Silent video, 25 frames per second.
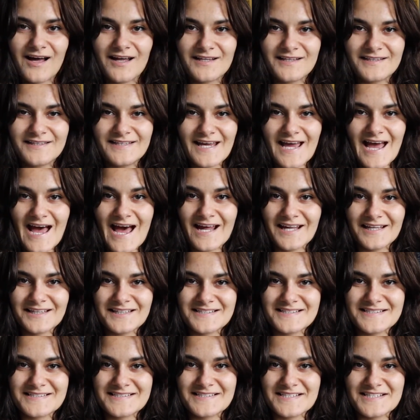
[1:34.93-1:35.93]
The
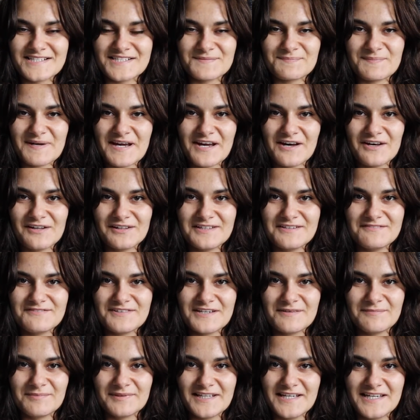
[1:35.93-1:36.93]
Atlas 6 by
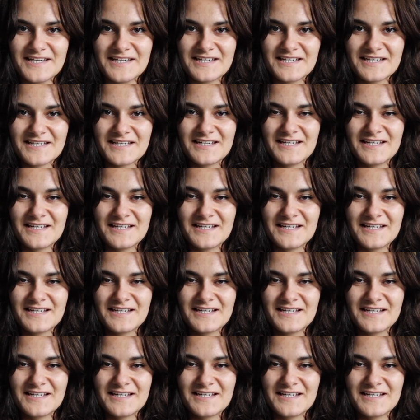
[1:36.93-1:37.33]
Olivia Blake.